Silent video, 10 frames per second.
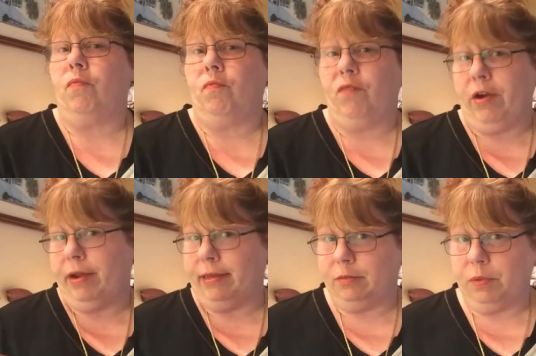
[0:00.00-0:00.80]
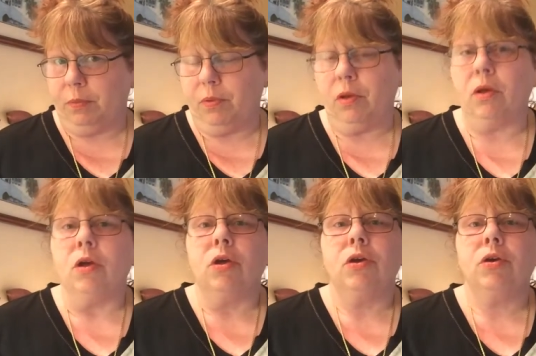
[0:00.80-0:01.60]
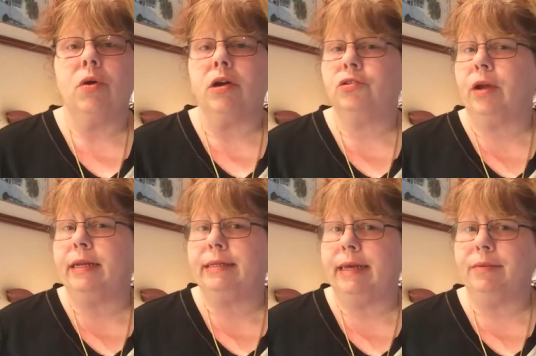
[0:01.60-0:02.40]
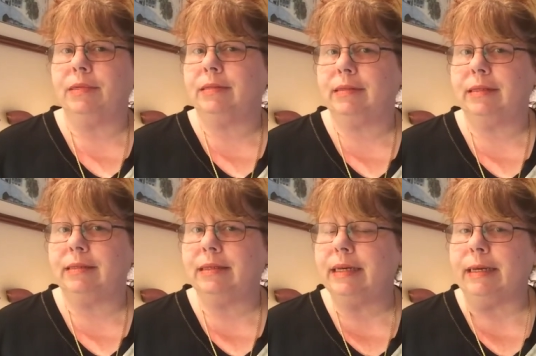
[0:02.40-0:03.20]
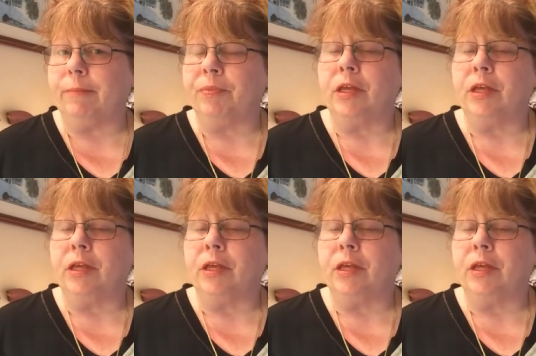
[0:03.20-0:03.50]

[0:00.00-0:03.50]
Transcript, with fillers: various people who are trying to take him to the CDC.